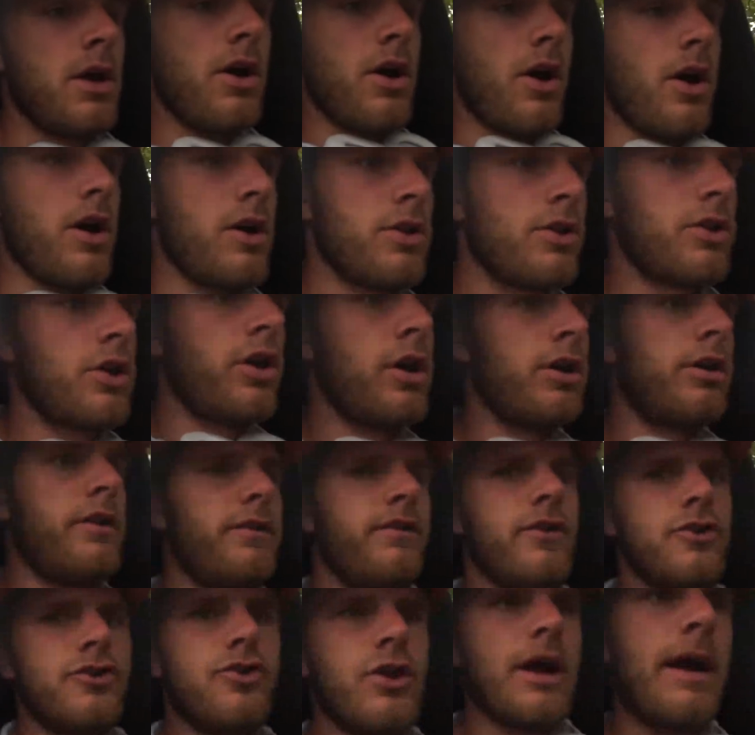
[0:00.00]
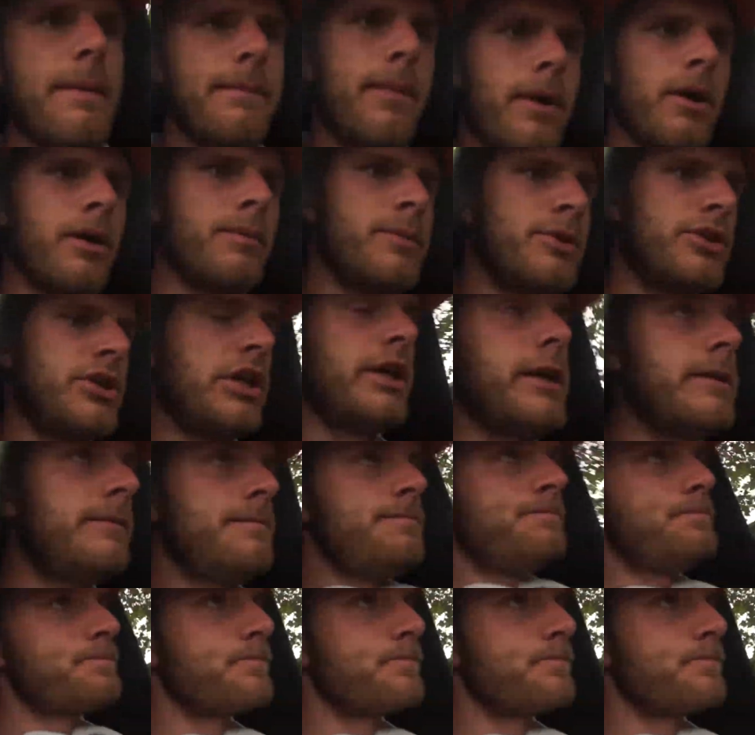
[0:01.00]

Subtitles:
on kind of the trap bar machine.